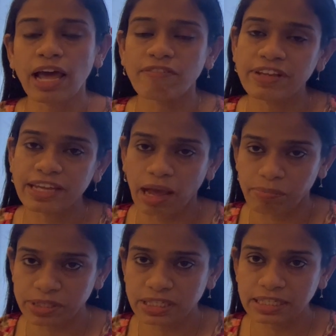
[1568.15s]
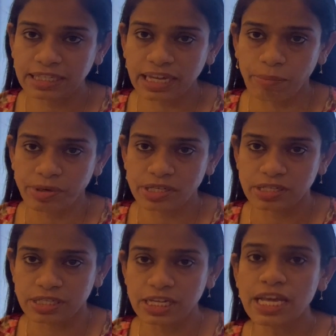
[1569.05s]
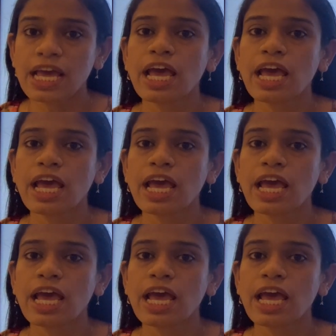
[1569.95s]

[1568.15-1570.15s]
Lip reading: having capital T